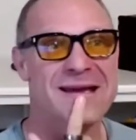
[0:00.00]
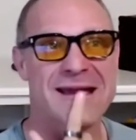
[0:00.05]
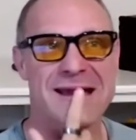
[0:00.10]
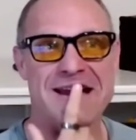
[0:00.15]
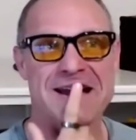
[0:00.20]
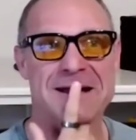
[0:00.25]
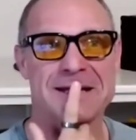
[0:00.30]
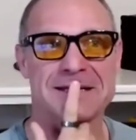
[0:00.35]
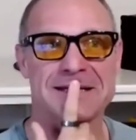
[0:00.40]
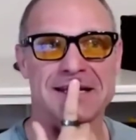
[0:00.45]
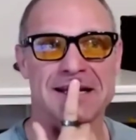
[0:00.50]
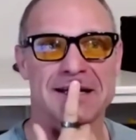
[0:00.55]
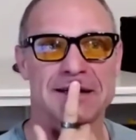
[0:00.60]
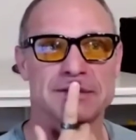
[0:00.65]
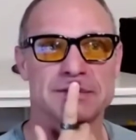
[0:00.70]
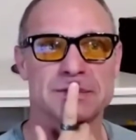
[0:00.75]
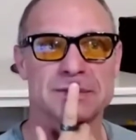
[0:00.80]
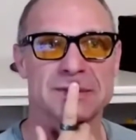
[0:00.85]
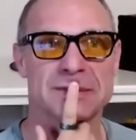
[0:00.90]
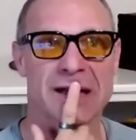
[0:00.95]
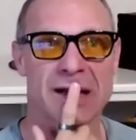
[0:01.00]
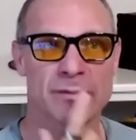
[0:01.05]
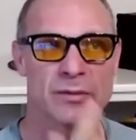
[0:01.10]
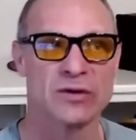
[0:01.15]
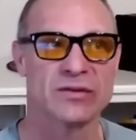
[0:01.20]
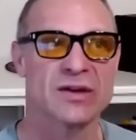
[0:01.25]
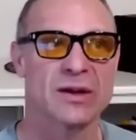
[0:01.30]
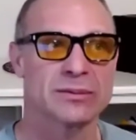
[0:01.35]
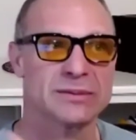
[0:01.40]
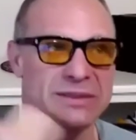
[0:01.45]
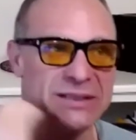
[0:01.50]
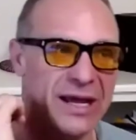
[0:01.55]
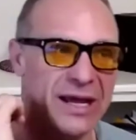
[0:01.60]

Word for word: and um, i moved up to